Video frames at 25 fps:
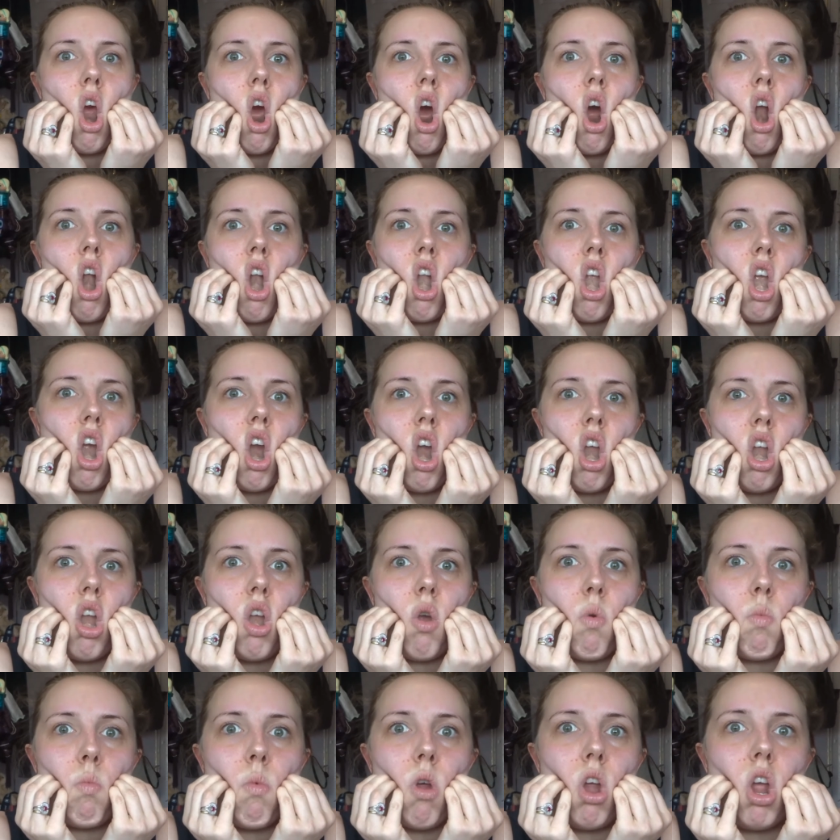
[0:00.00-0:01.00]
and
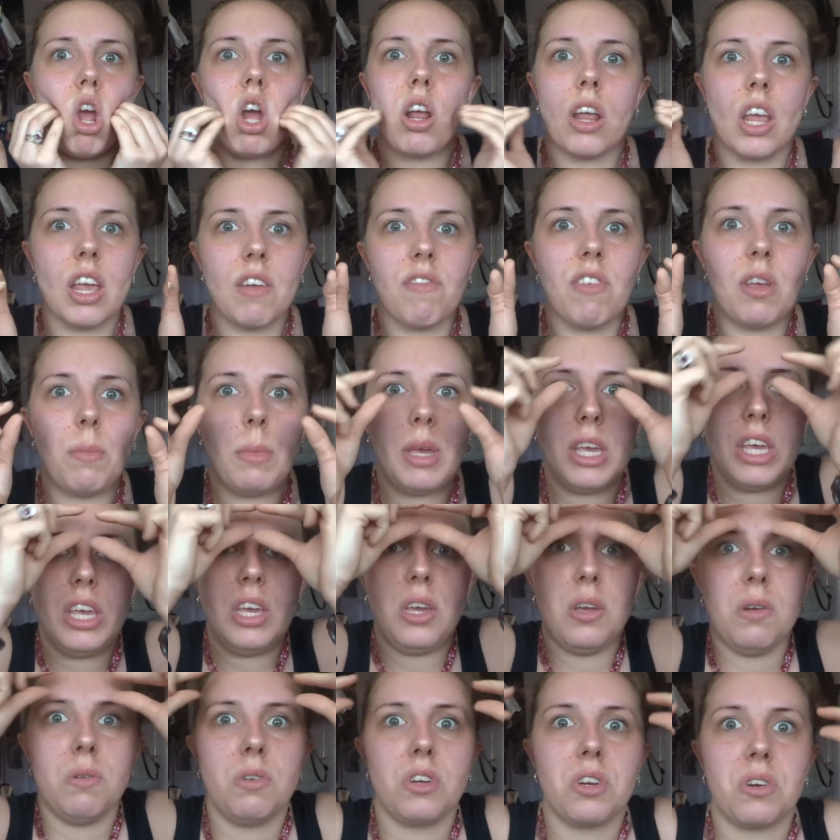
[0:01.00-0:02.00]
changing me and giving me
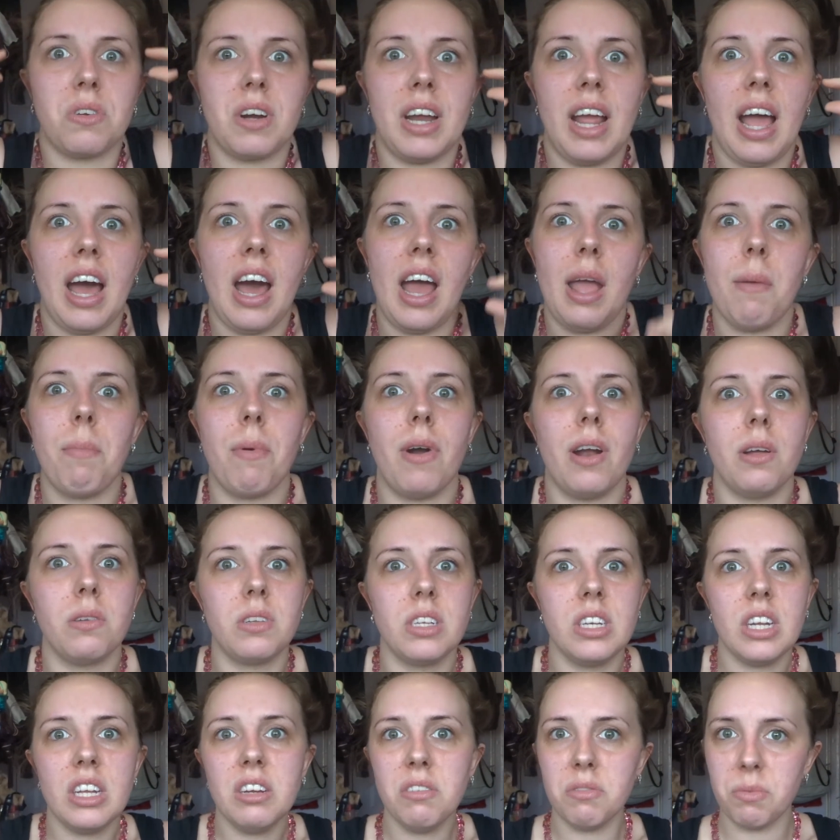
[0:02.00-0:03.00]
huge great eyebrows,
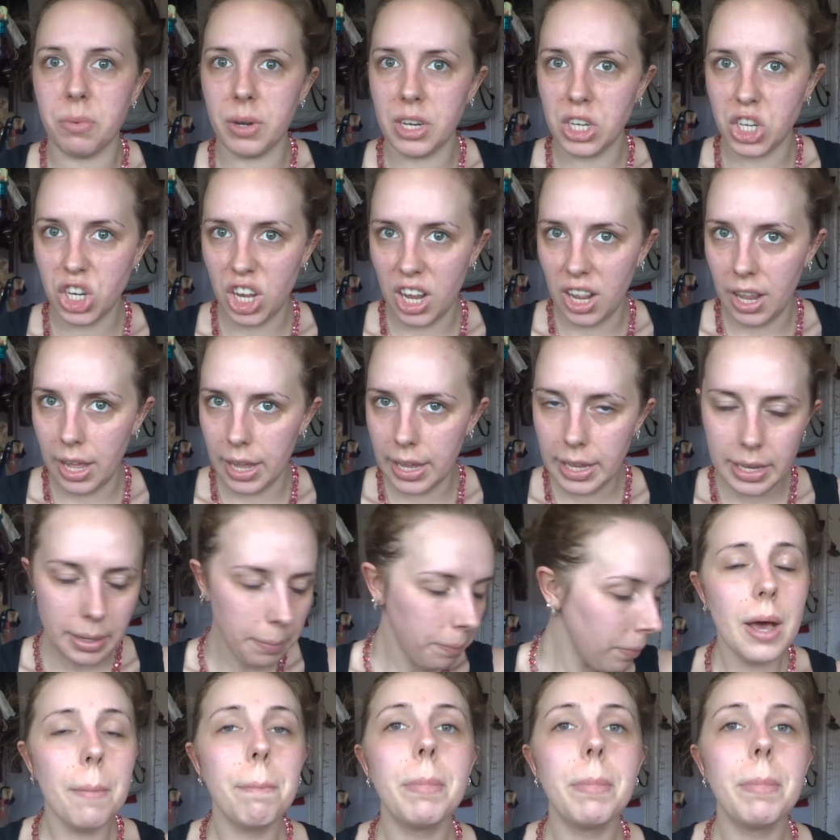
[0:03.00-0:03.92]
none of which I like.